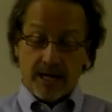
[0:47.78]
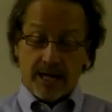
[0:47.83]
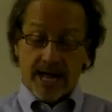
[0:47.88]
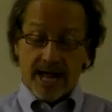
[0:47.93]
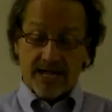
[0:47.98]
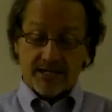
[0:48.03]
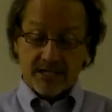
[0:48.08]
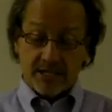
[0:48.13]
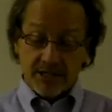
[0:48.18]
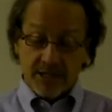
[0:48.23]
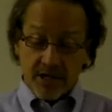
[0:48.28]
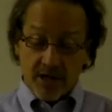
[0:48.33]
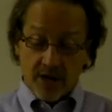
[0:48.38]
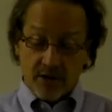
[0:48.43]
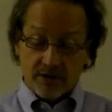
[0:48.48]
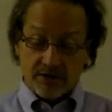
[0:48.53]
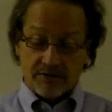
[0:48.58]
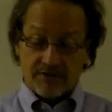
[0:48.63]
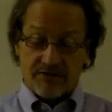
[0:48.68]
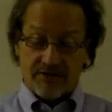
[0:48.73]
As a
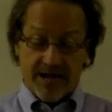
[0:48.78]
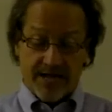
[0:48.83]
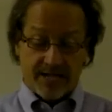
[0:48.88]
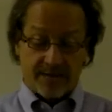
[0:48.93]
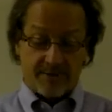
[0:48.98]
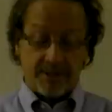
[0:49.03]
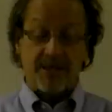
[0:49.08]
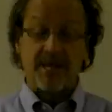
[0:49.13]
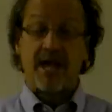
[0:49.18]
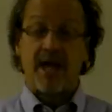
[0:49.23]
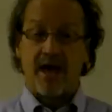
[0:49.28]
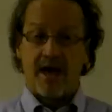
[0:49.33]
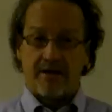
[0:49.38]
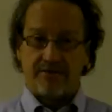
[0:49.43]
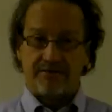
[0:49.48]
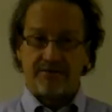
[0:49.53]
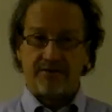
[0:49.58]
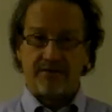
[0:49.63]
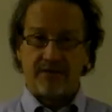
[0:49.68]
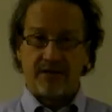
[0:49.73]
note, vitamin
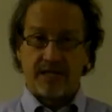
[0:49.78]
F,